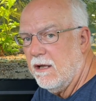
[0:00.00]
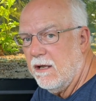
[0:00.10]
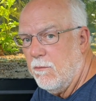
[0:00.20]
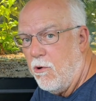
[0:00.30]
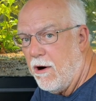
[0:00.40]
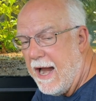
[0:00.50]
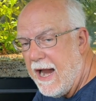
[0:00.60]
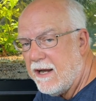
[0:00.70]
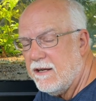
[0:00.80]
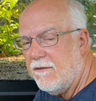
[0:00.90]
more
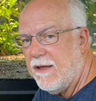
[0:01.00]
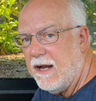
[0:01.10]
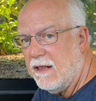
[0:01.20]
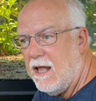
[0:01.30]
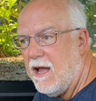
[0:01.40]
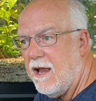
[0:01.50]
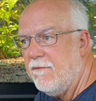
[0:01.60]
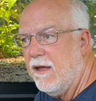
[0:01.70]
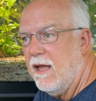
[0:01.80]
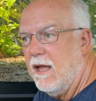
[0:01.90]
active and alive,
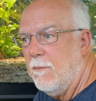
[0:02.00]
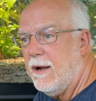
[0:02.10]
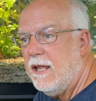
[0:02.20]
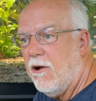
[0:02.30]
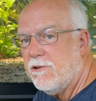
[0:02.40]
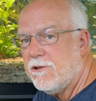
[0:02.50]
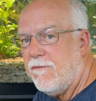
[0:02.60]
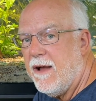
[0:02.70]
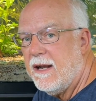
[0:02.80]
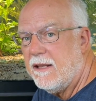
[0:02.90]
but he also
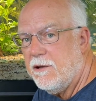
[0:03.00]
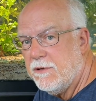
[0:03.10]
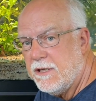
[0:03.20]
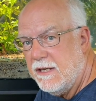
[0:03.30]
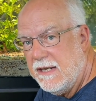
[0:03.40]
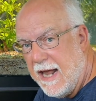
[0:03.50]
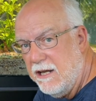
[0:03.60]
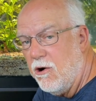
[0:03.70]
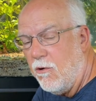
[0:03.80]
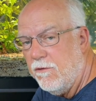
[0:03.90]
found out there was a dead
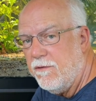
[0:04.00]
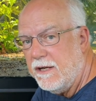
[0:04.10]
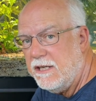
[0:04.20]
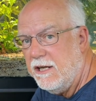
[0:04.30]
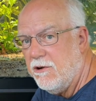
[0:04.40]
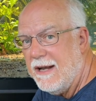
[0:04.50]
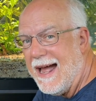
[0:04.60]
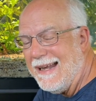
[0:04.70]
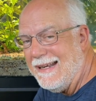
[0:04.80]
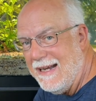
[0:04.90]
goldfish he could
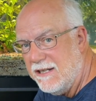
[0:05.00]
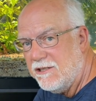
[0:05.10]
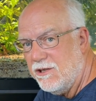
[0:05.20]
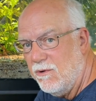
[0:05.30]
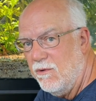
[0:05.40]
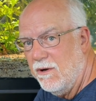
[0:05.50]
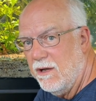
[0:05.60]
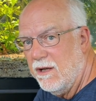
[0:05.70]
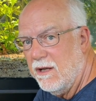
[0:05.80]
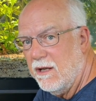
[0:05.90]
not get to
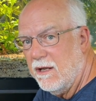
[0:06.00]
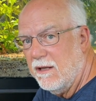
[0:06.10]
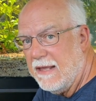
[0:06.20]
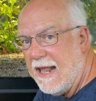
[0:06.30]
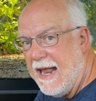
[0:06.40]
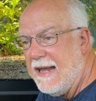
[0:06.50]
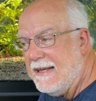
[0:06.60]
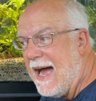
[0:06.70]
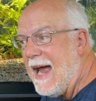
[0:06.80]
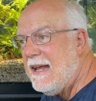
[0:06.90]
that had
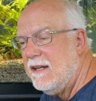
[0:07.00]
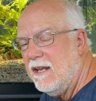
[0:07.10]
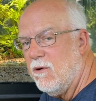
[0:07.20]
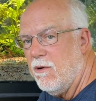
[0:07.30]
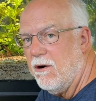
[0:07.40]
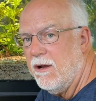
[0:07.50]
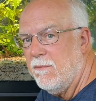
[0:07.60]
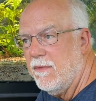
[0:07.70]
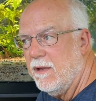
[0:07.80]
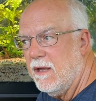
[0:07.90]
died in the aquarium,
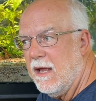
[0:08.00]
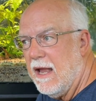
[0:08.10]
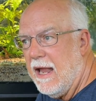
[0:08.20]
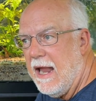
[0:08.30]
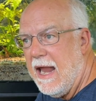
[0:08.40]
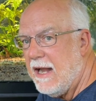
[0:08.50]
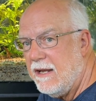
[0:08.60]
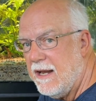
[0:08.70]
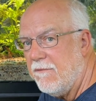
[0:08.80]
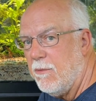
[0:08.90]
and it
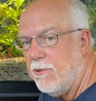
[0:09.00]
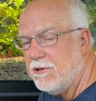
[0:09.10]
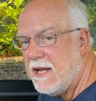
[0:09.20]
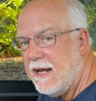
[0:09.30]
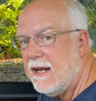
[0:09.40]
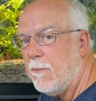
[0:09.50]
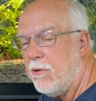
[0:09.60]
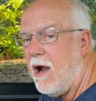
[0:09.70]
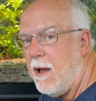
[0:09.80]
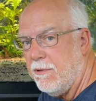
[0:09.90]
never presented a
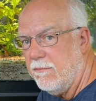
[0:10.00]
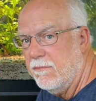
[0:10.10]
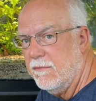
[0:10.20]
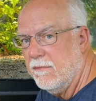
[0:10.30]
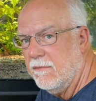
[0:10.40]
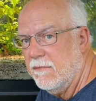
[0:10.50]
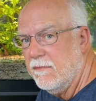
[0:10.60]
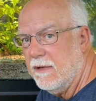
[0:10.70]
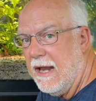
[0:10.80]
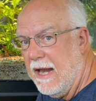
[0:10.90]
problem
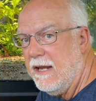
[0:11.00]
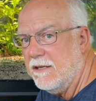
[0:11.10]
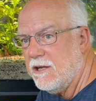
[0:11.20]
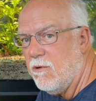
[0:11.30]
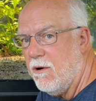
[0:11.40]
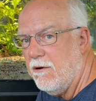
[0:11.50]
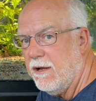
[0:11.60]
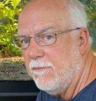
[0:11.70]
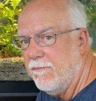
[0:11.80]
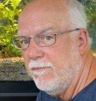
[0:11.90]
in his aquarium.